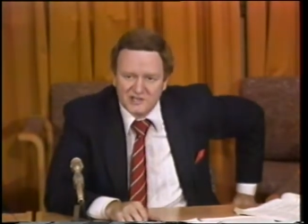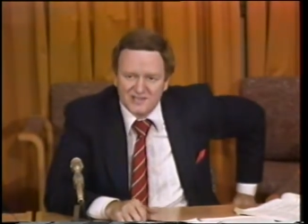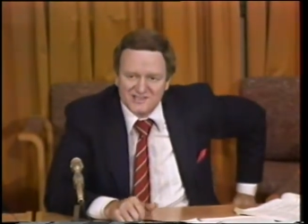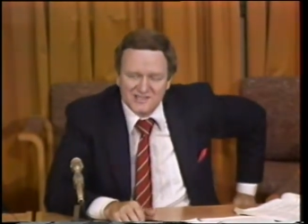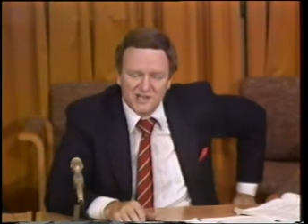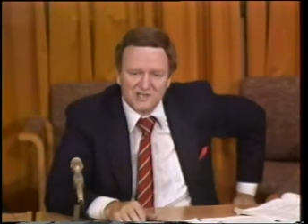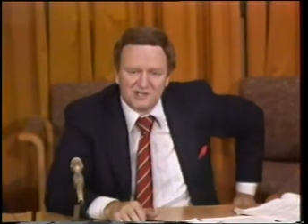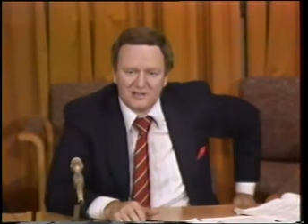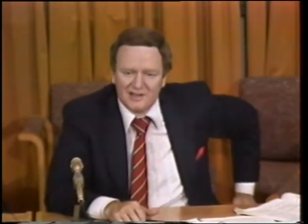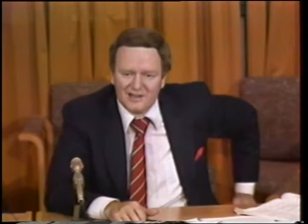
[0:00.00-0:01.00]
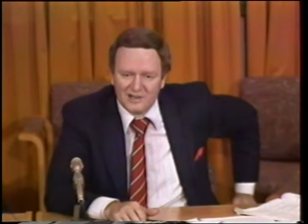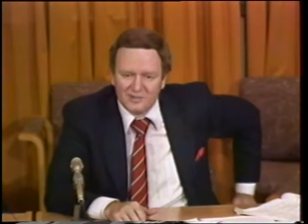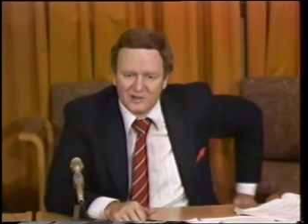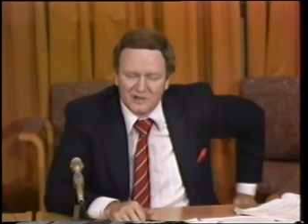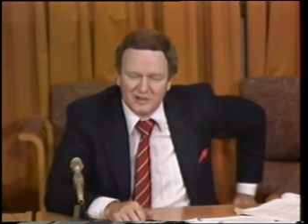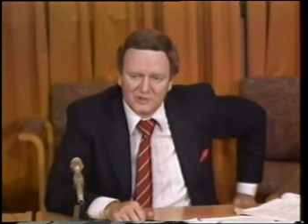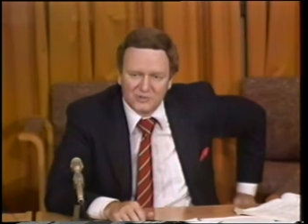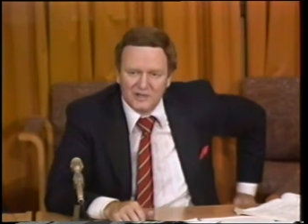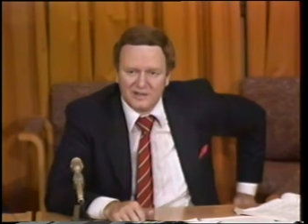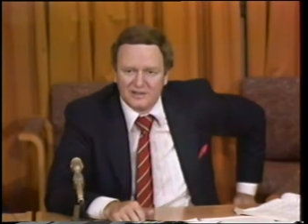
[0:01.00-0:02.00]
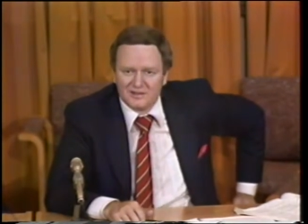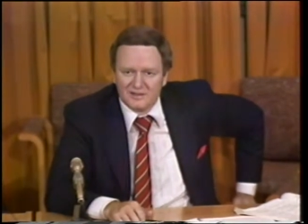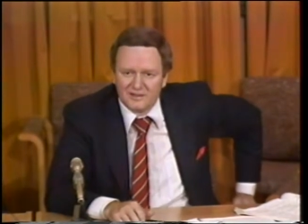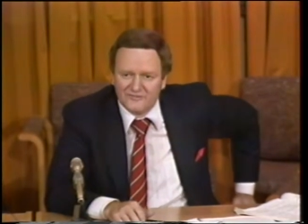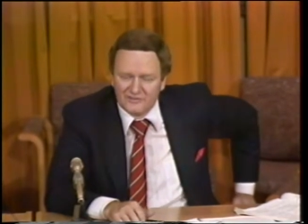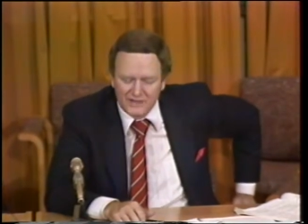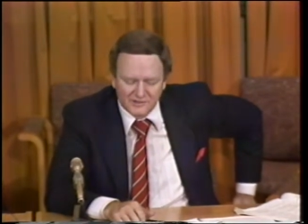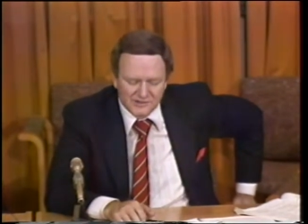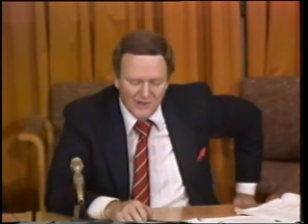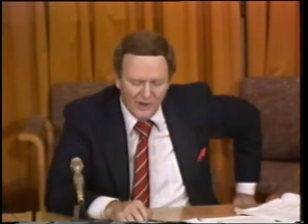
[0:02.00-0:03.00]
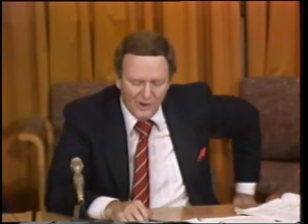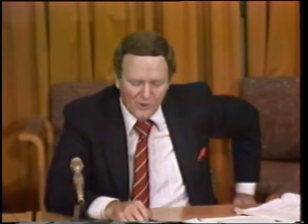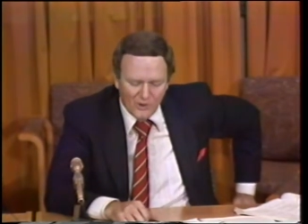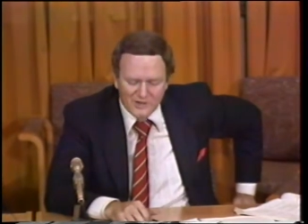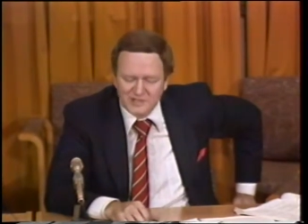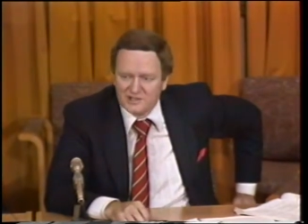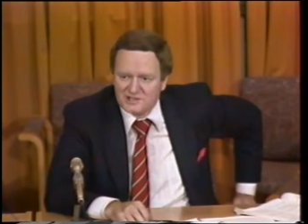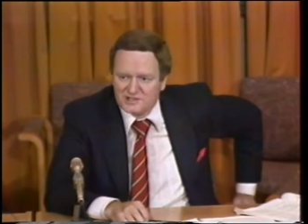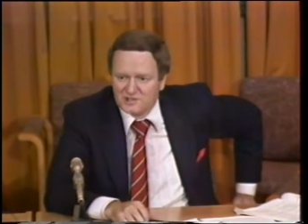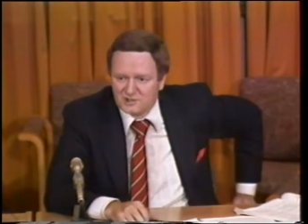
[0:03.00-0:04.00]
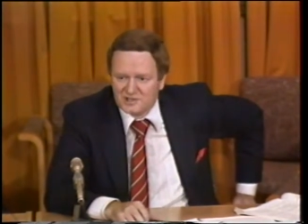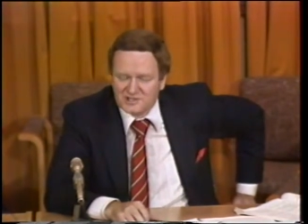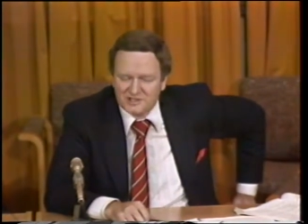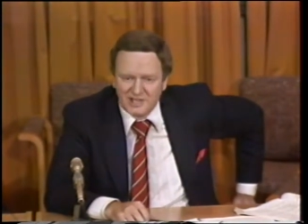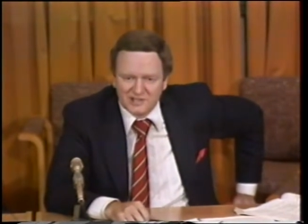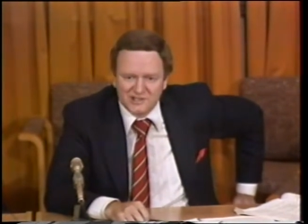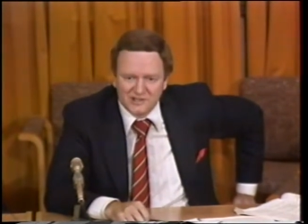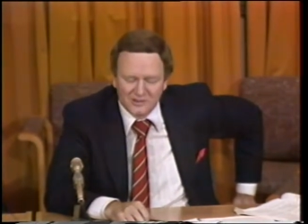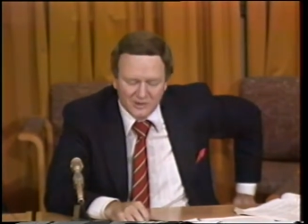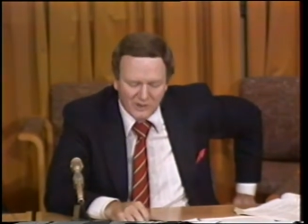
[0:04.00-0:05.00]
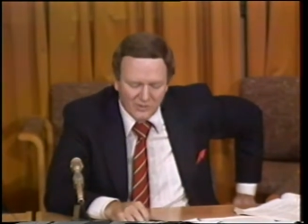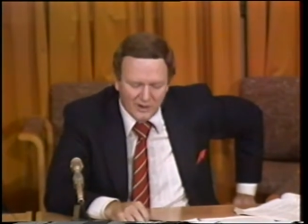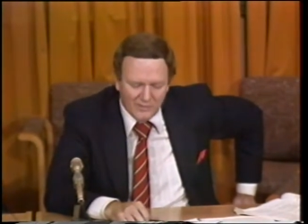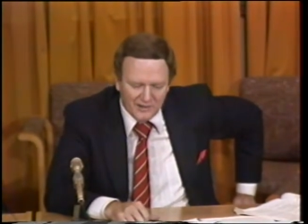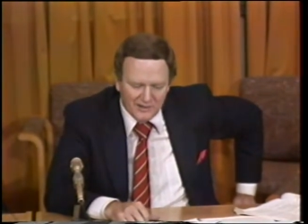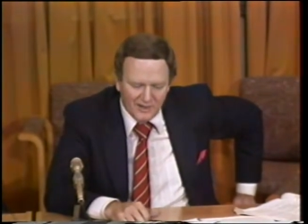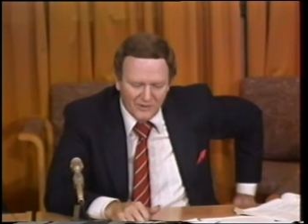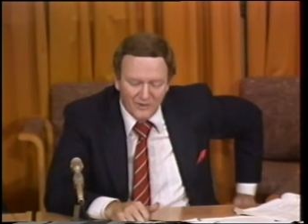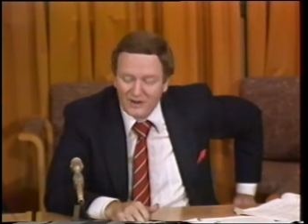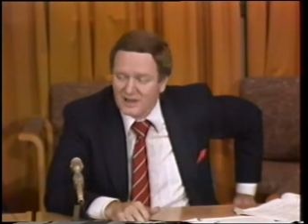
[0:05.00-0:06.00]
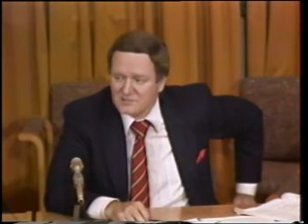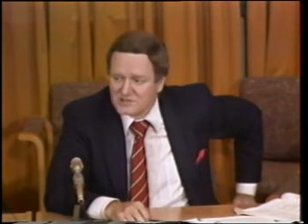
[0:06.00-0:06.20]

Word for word: essential element or ingredient of the offense, or is it a jurisdictional requirement? Well, I'm